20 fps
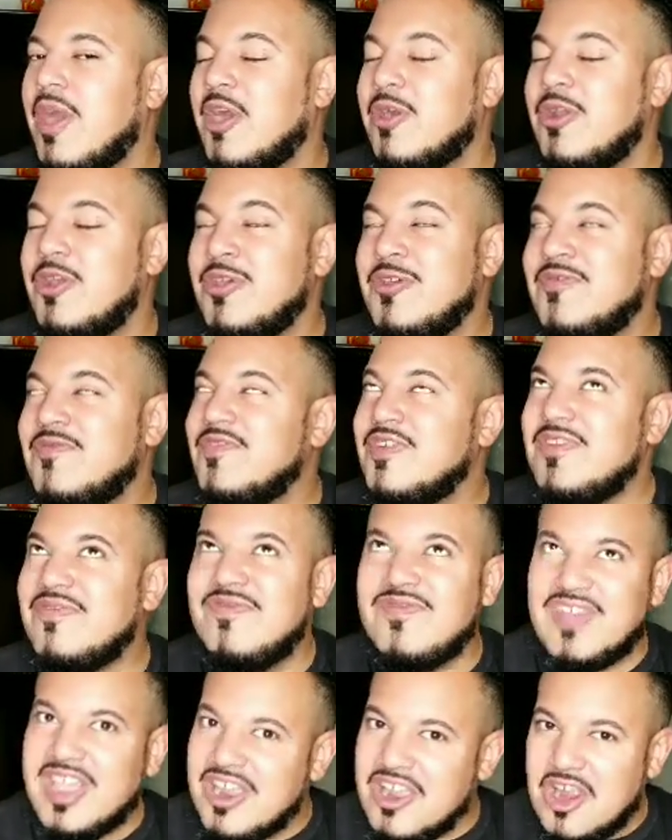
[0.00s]
about
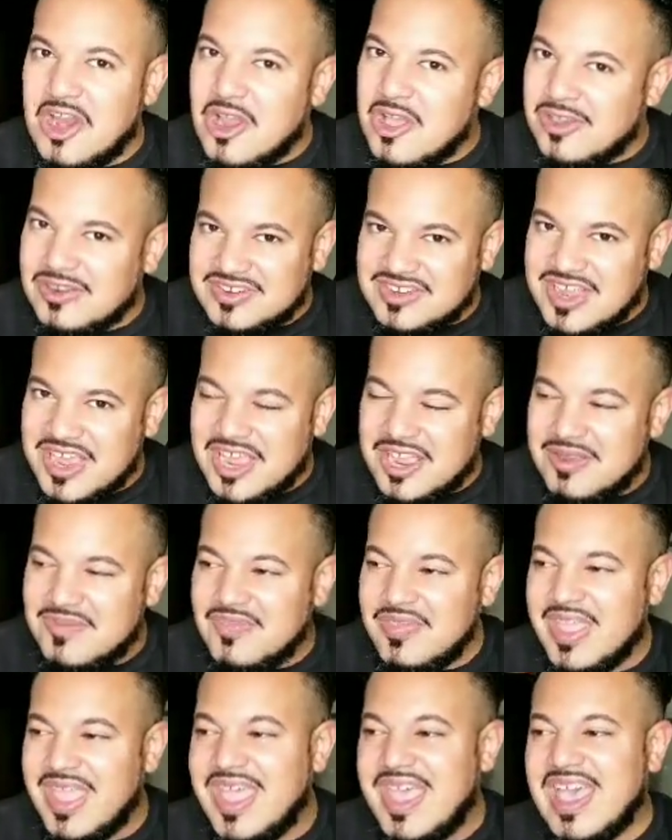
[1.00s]
for a very long
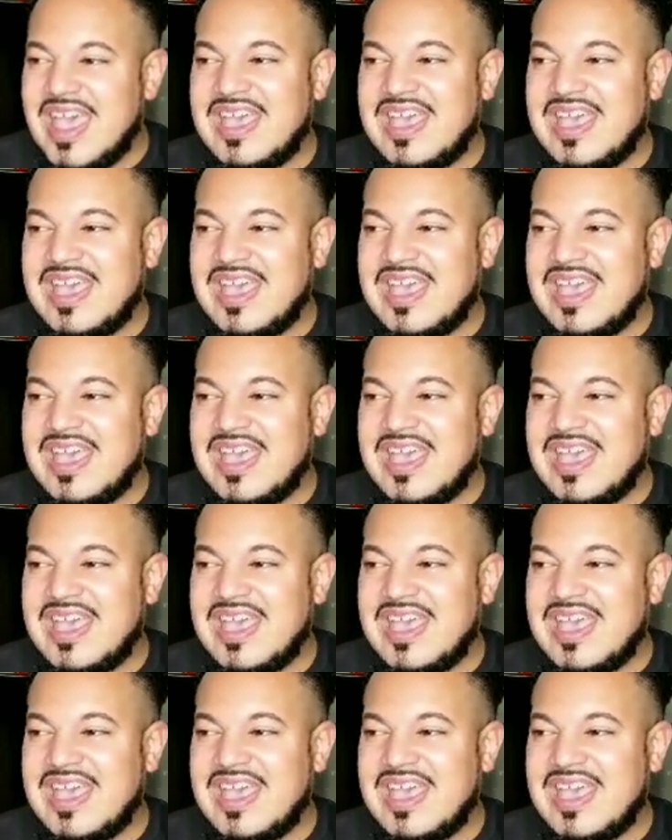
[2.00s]
time.